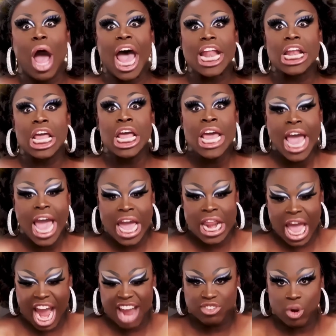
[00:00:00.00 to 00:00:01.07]
one, and
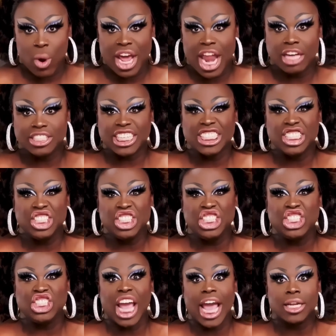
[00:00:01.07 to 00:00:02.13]
everyone else is